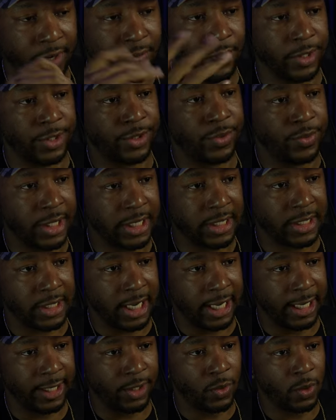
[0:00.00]
like and what you
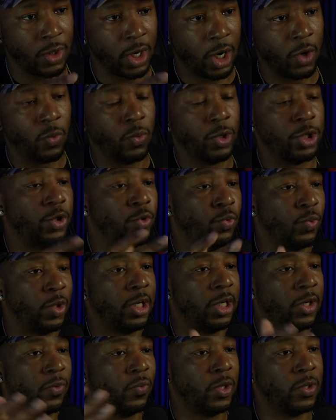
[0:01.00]
dislike. You learn what you
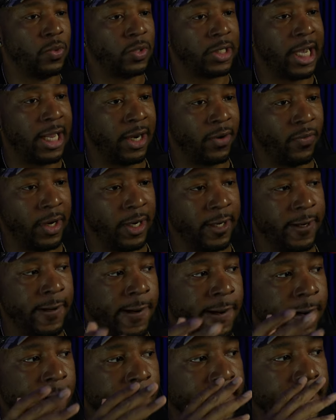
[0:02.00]
will and won't
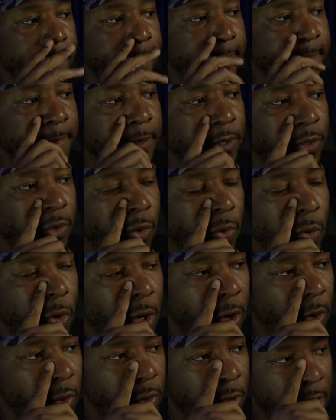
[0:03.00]
tolerate.
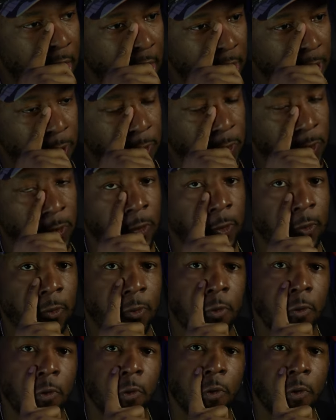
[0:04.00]
You don't know